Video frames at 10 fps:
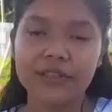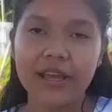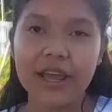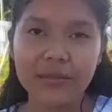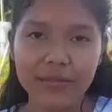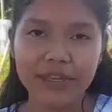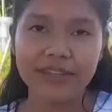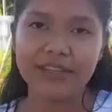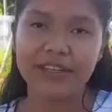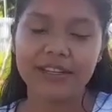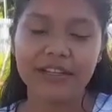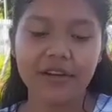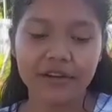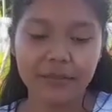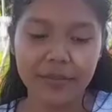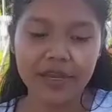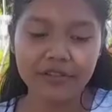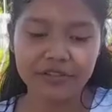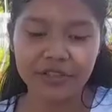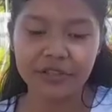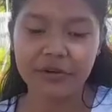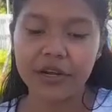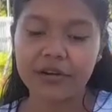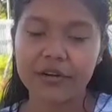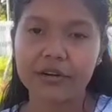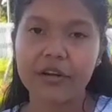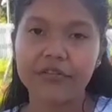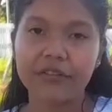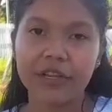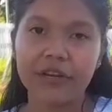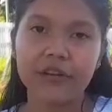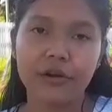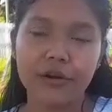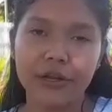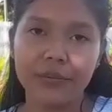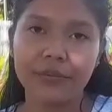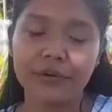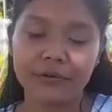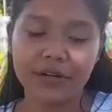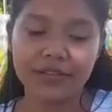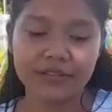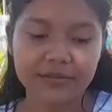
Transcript: and maintain a documentary record of their learning progress.